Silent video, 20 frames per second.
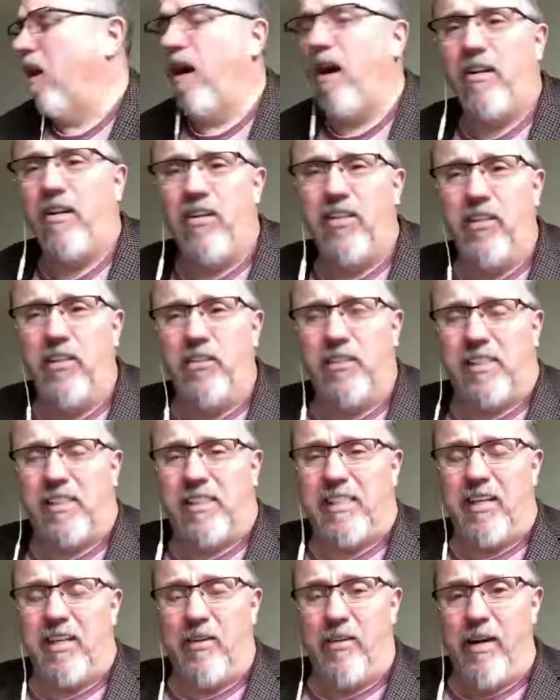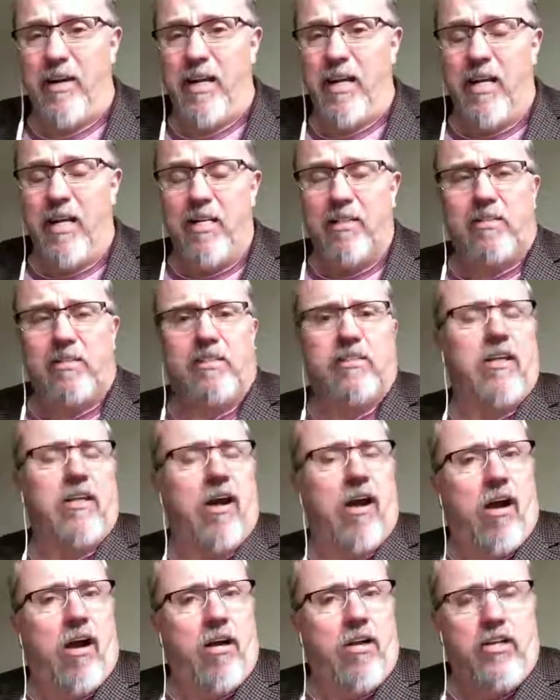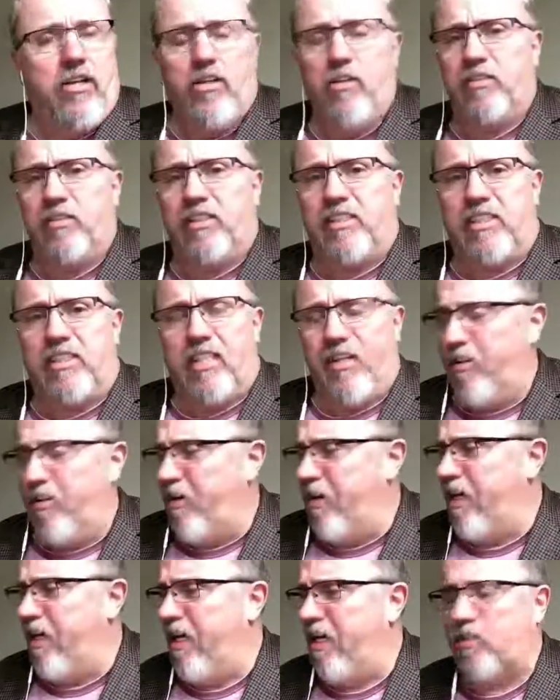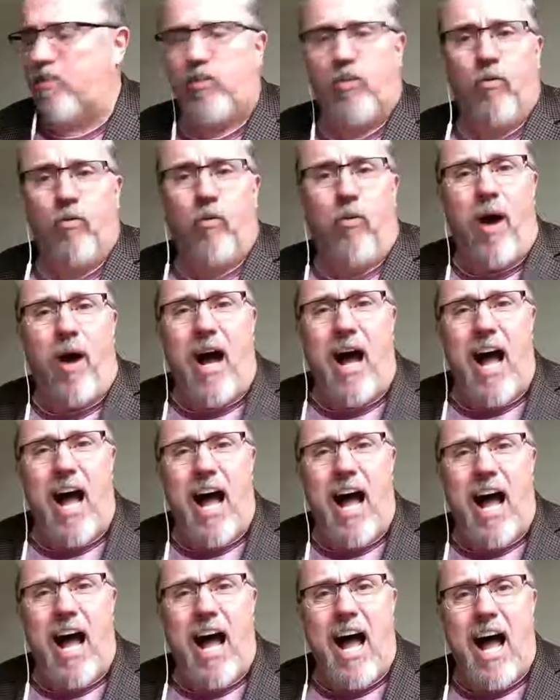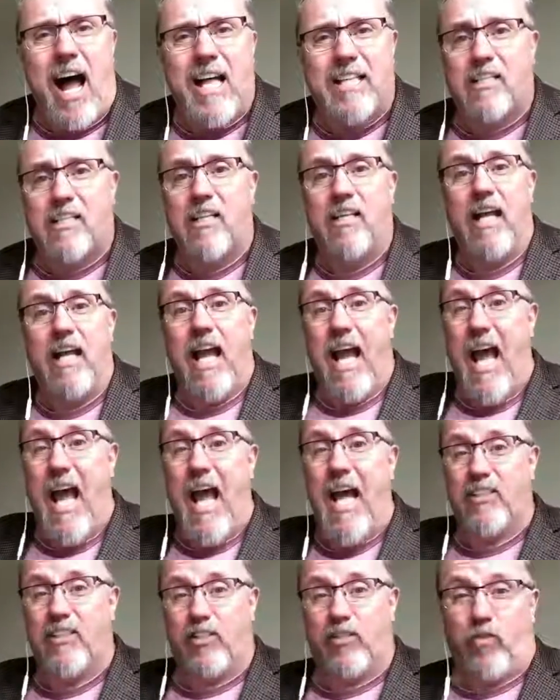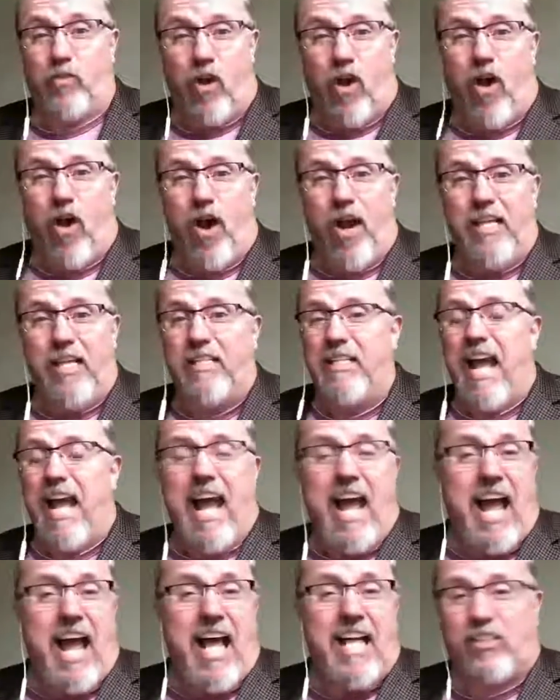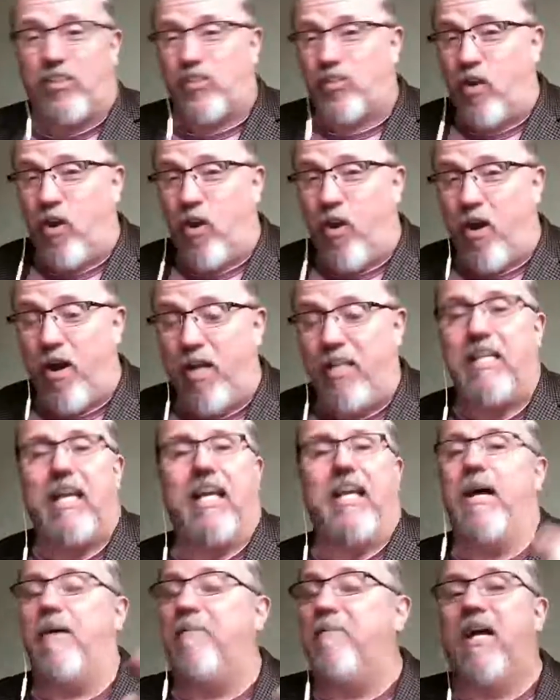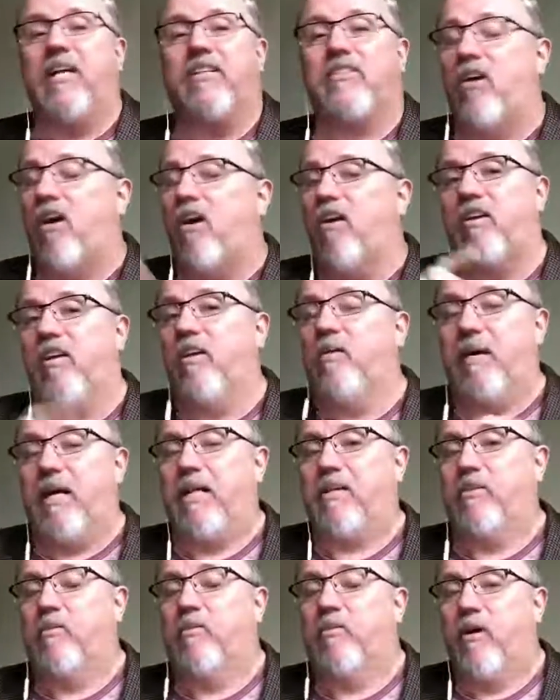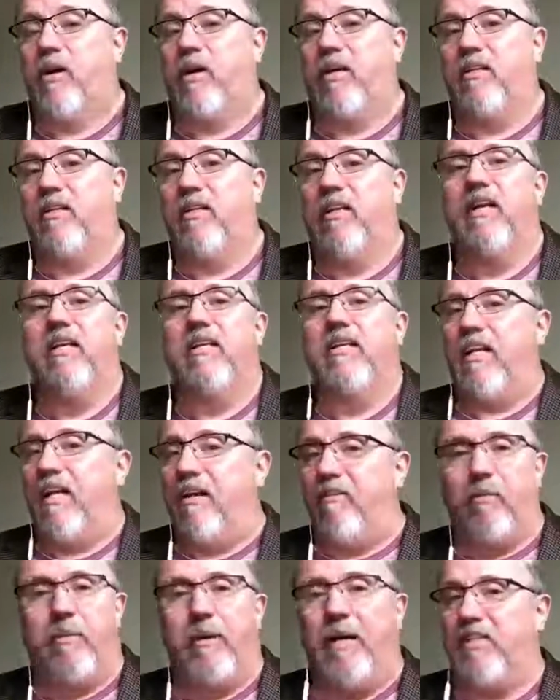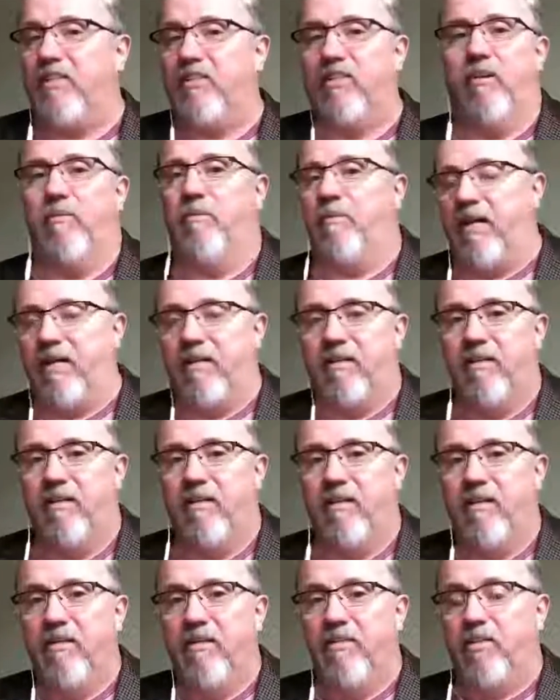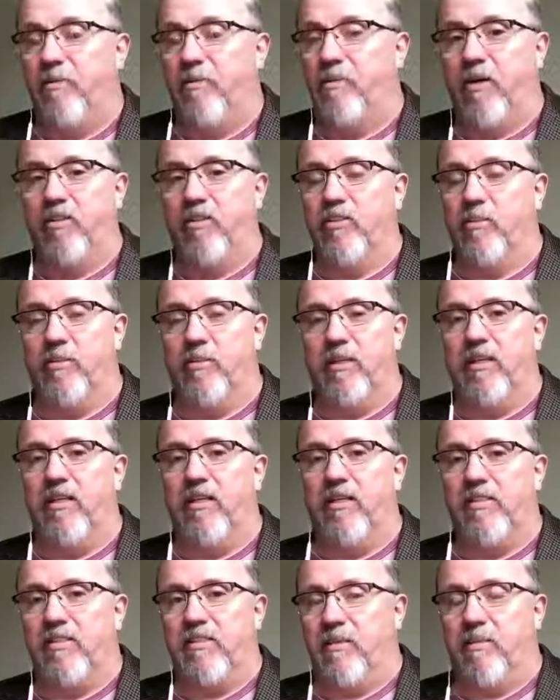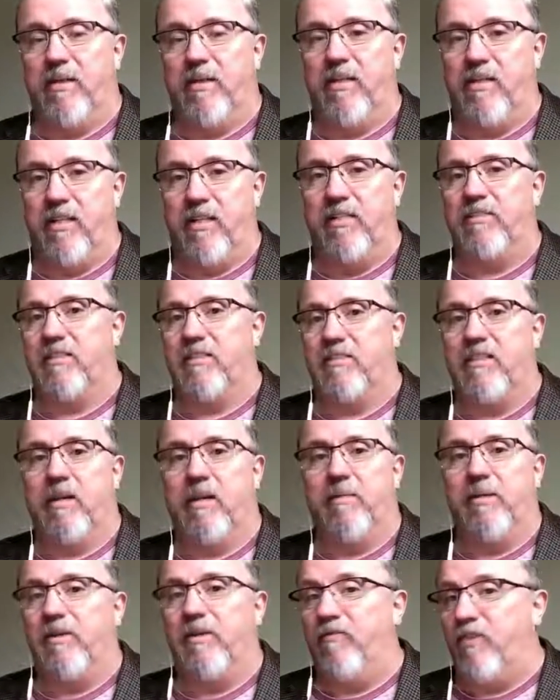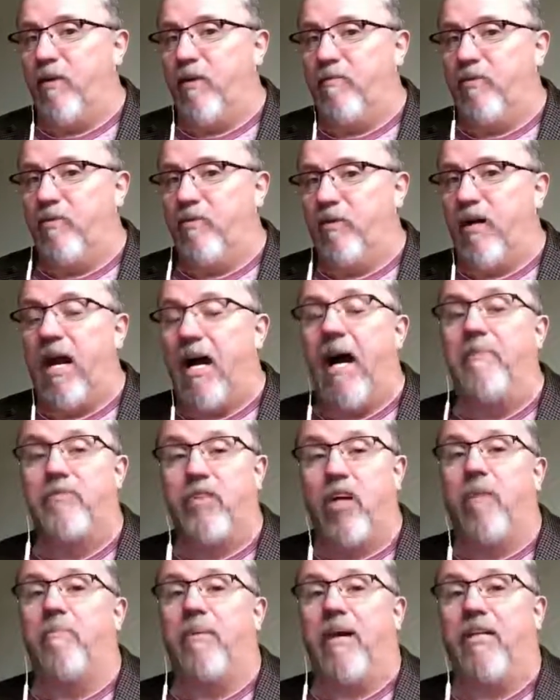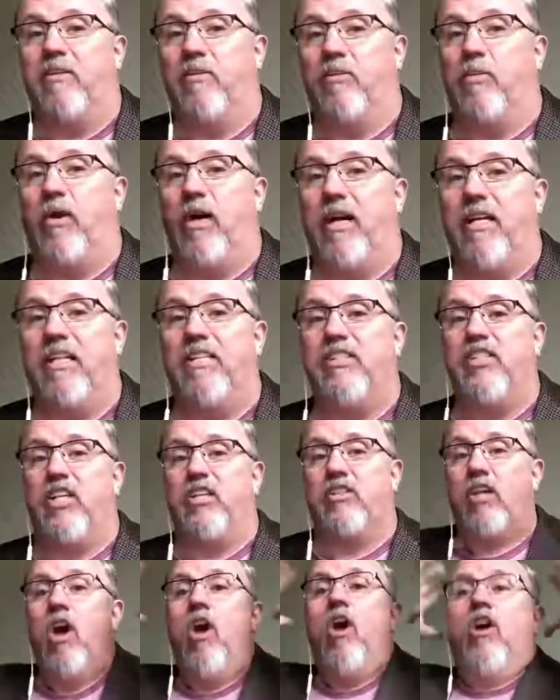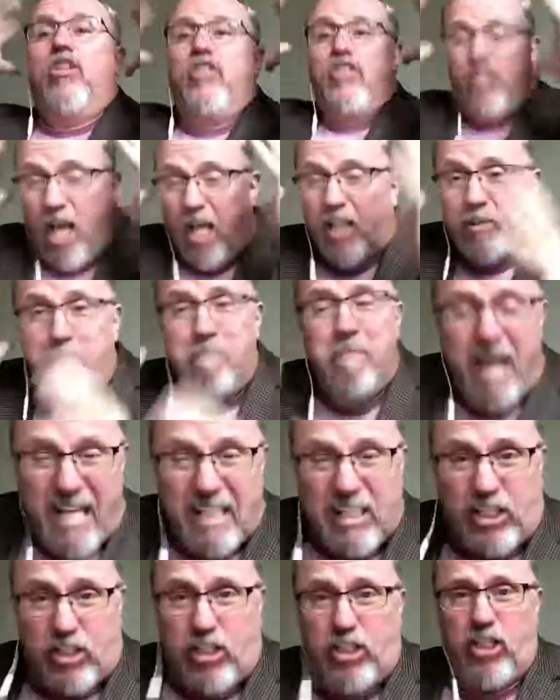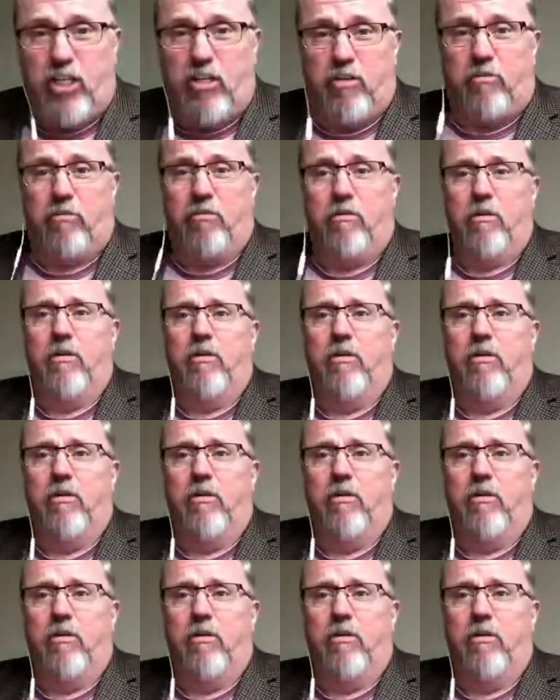Are you serious? Are you serious? What? Asteroid, asteroid. And I'm not talking about the one that everybody's talking about, supposedly, that somebody thinks is coming in February. I'm talking about the one that just missed you.